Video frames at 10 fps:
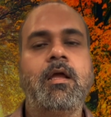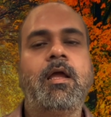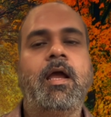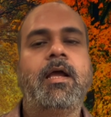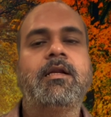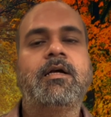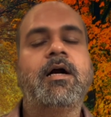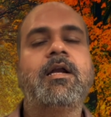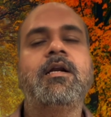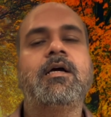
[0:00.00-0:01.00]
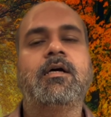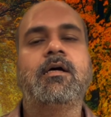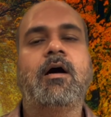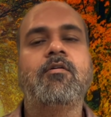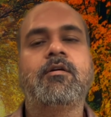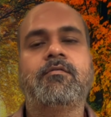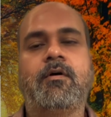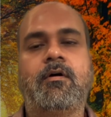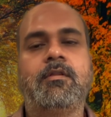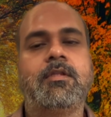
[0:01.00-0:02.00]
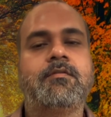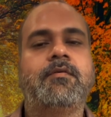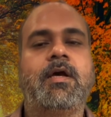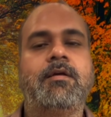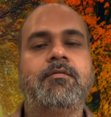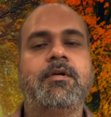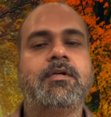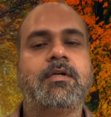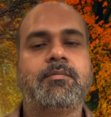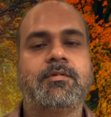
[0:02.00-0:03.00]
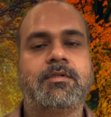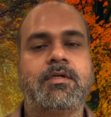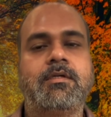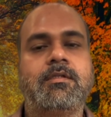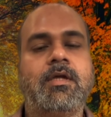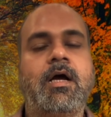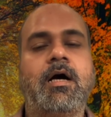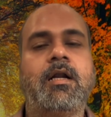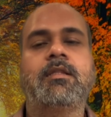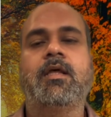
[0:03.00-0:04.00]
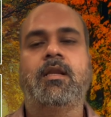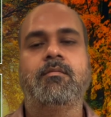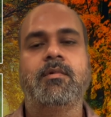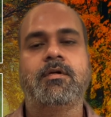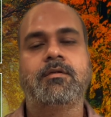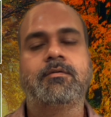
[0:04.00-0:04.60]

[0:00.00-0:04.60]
And Karana, out of all these five, it represents the earth element,